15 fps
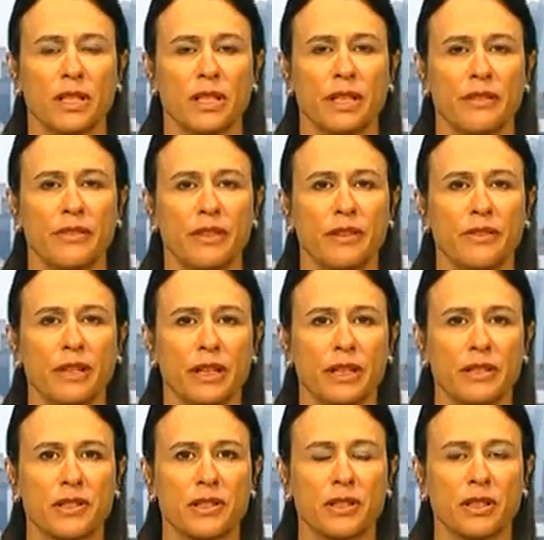I think
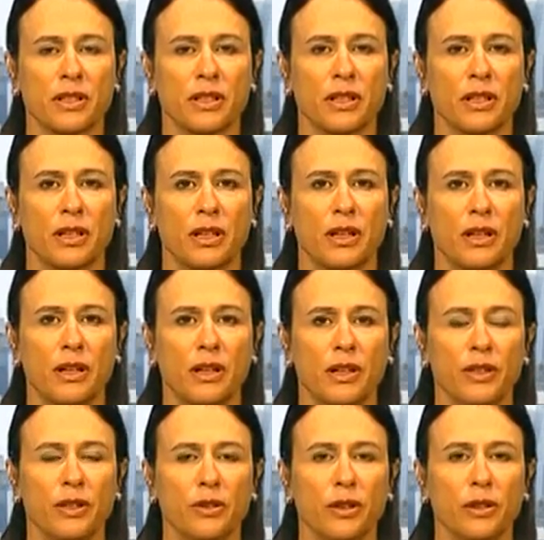that uh,
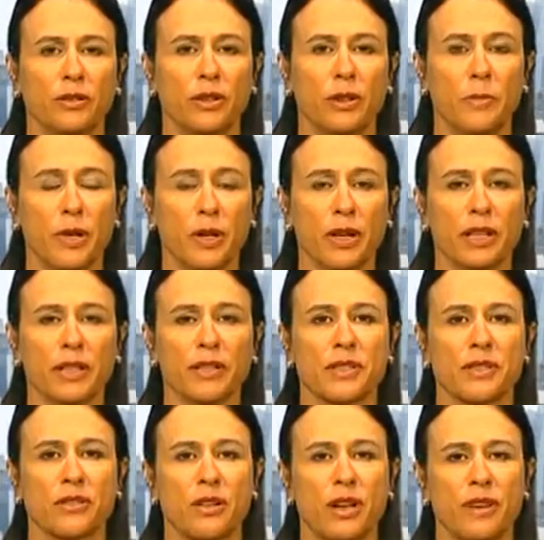you know,
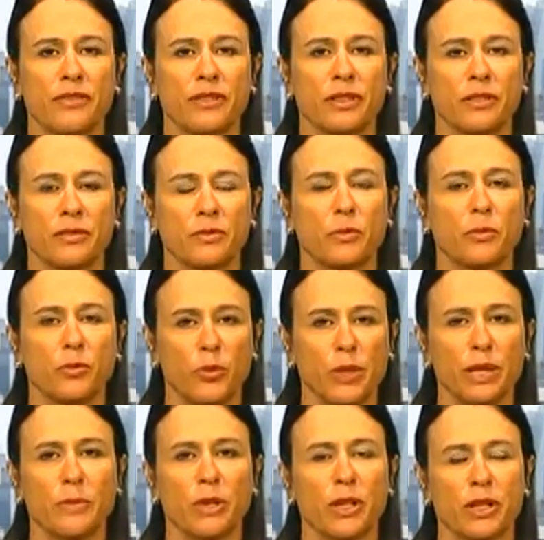Americans are often,
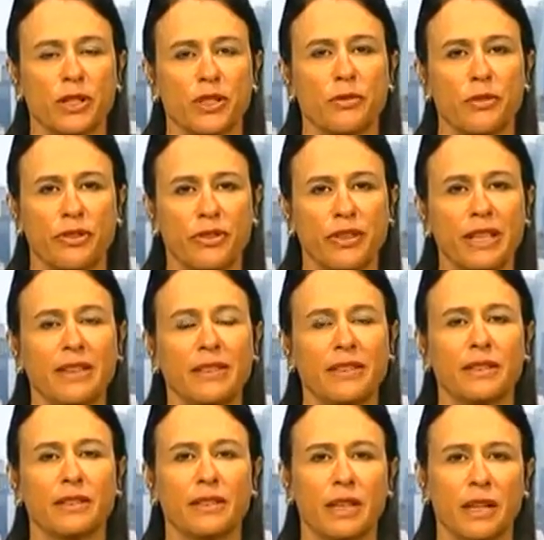we Americans who think
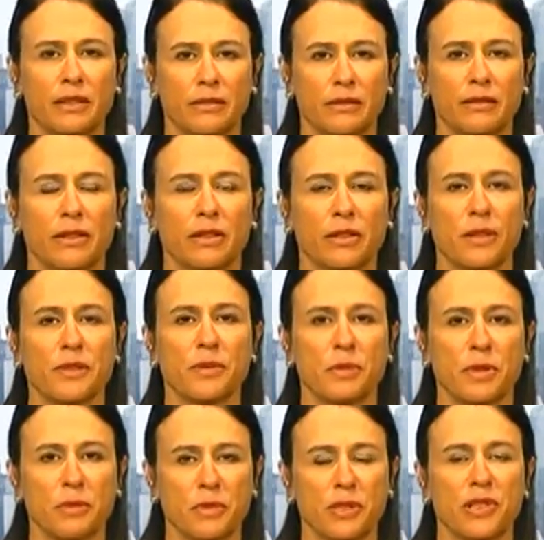that, that there has
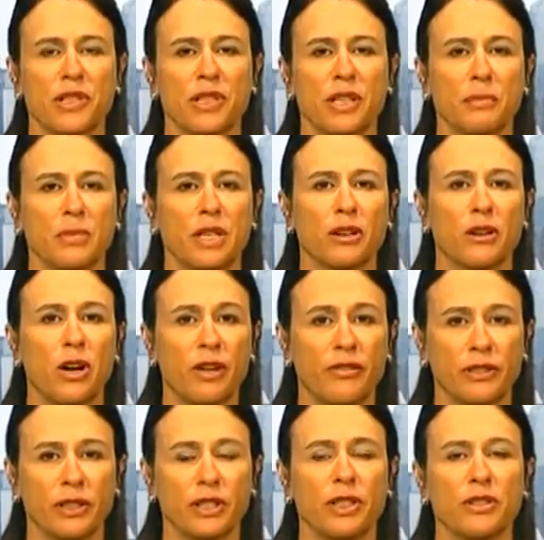been a mistake made are
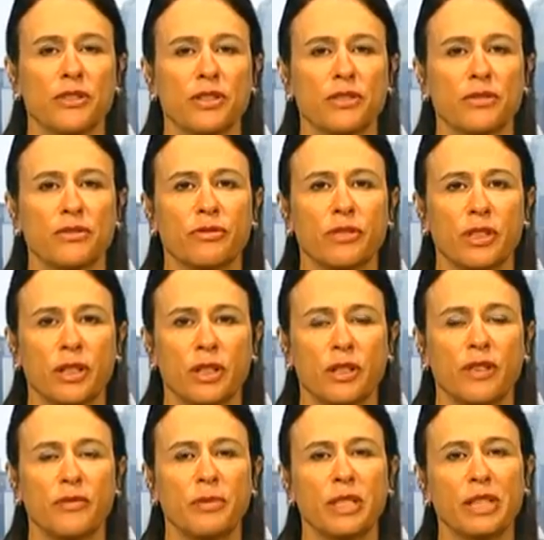often accused of,
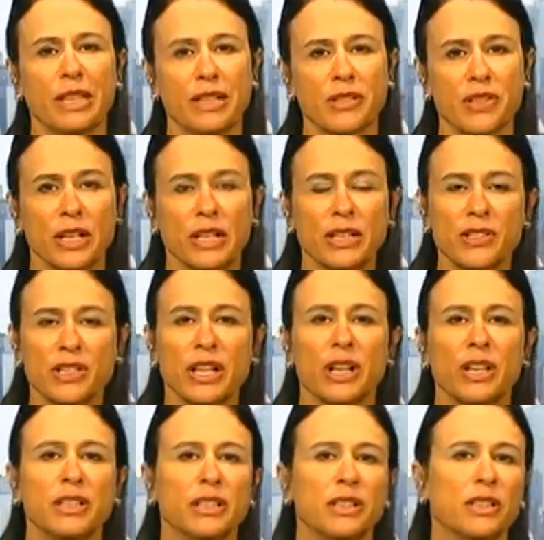of being
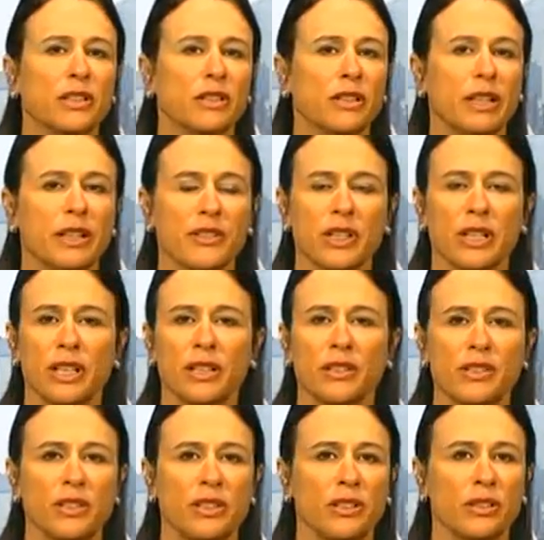anti-Italian or anti,
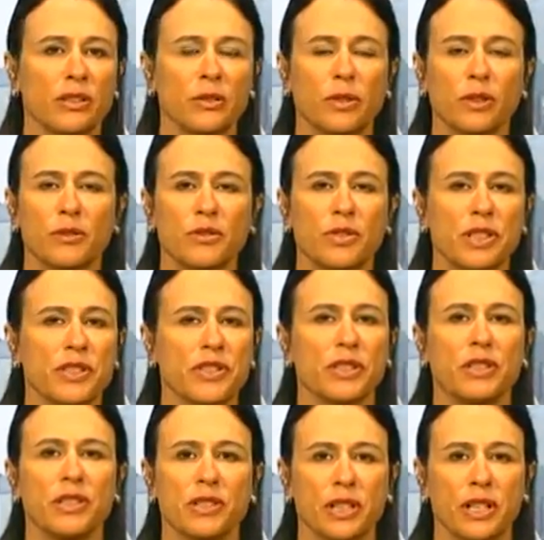you know, or
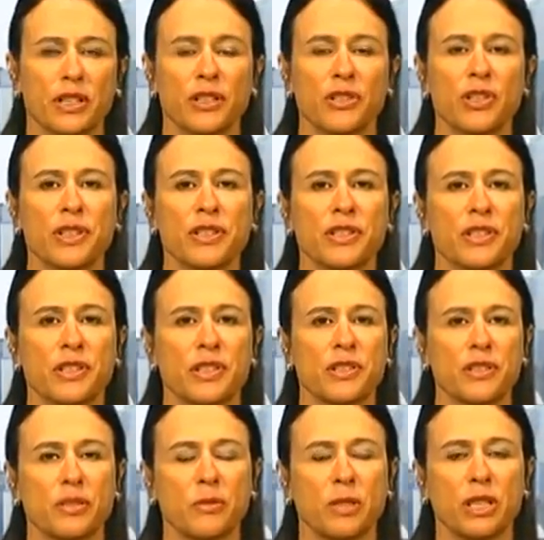dissing the Italian justice
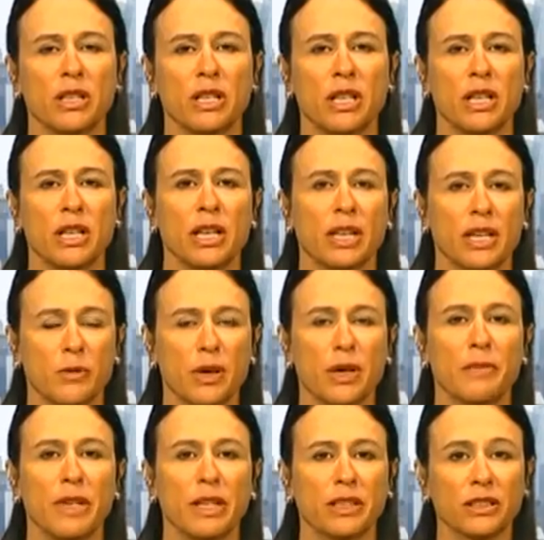system. And, and I want
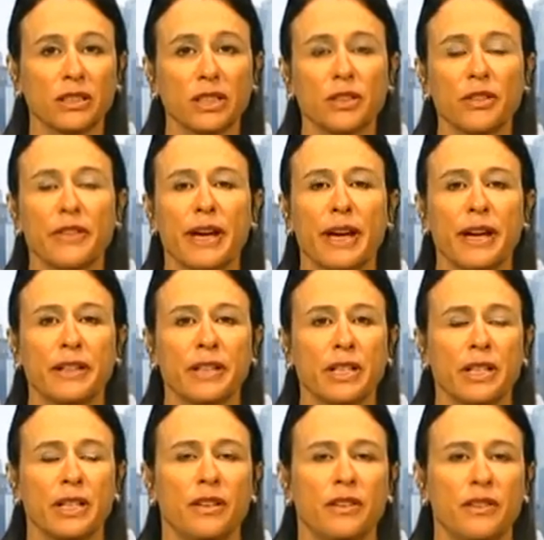to make clear that
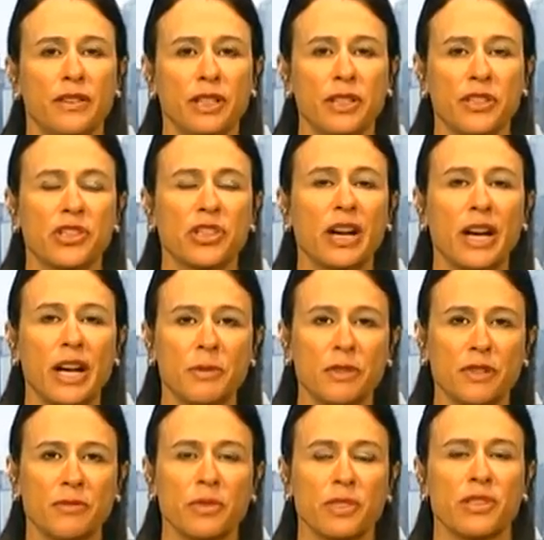these
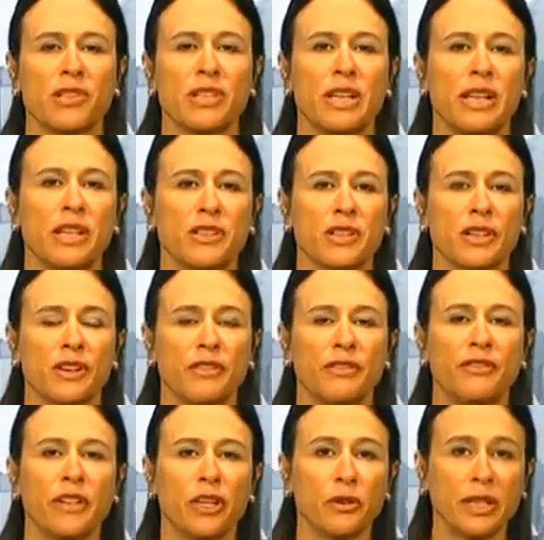types of mistakes are
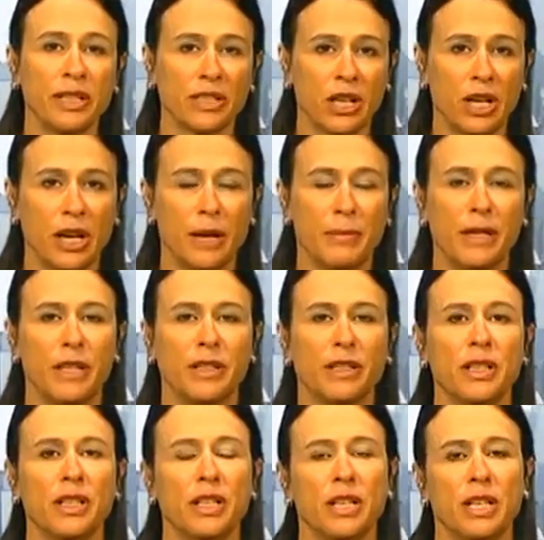very common
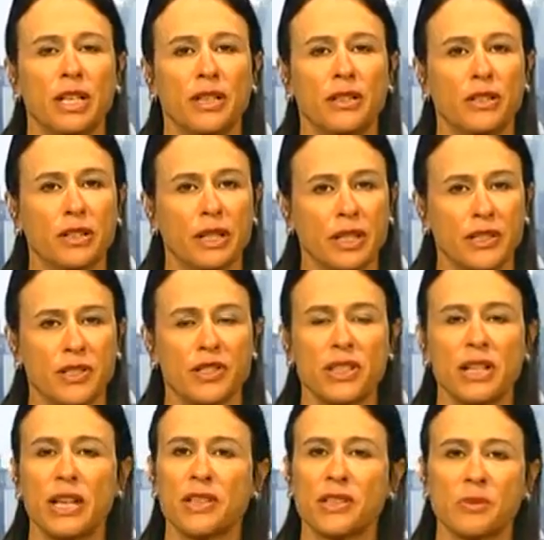in the United
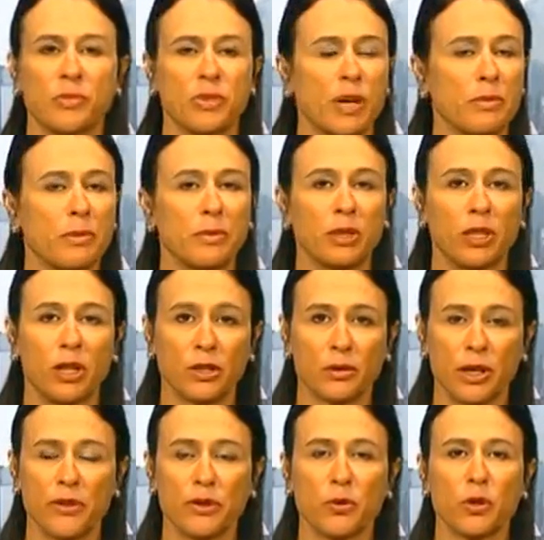States and probably all
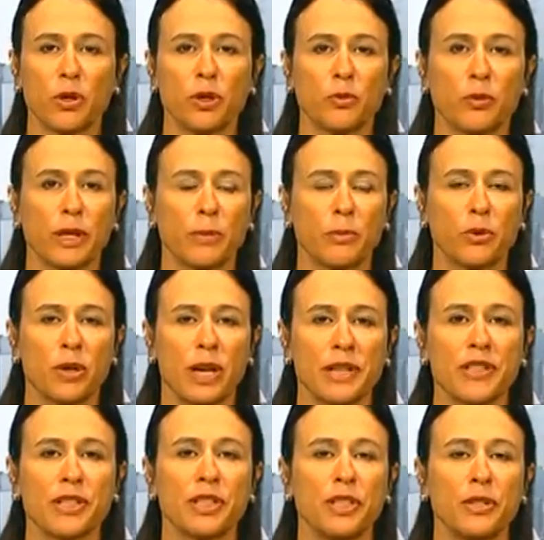around the world. When a
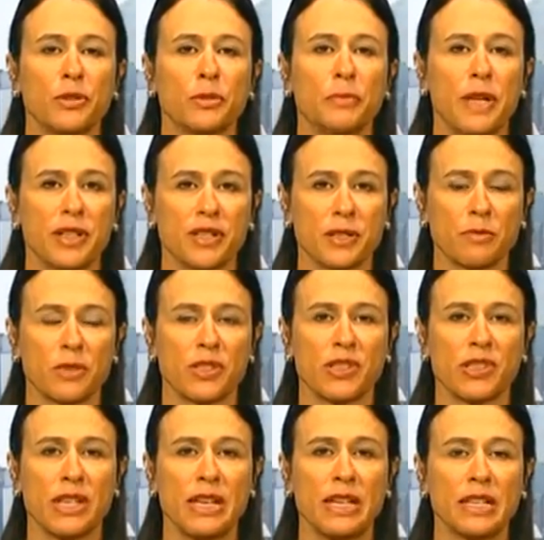prosecutor makes a
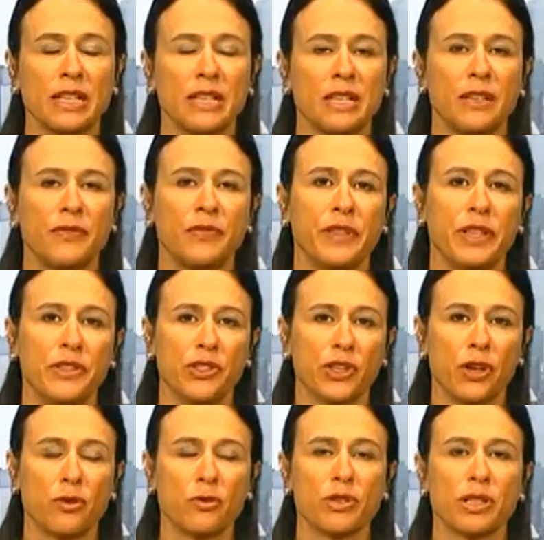mistake, they
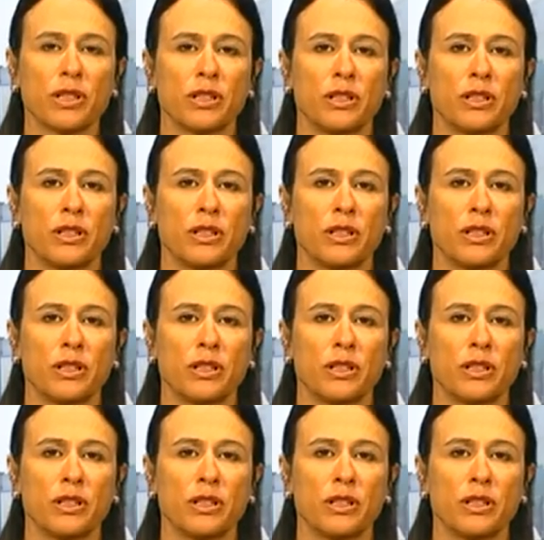don't